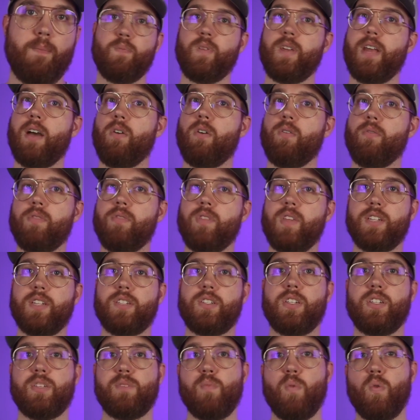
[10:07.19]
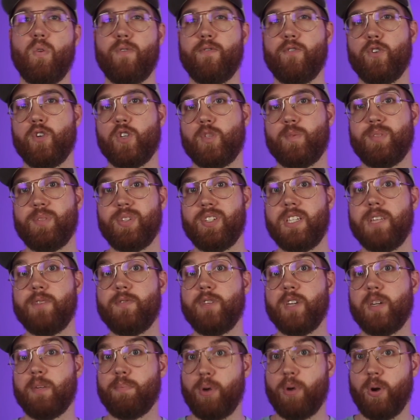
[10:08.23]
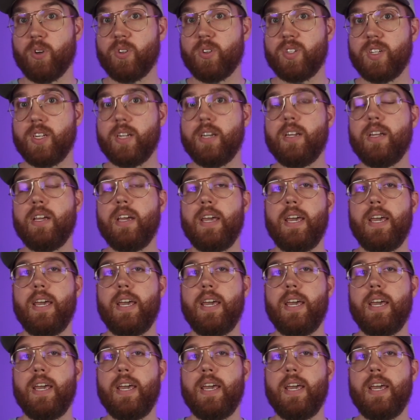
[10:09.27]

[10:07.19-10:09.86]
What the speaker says: Now, this is more for a specific person.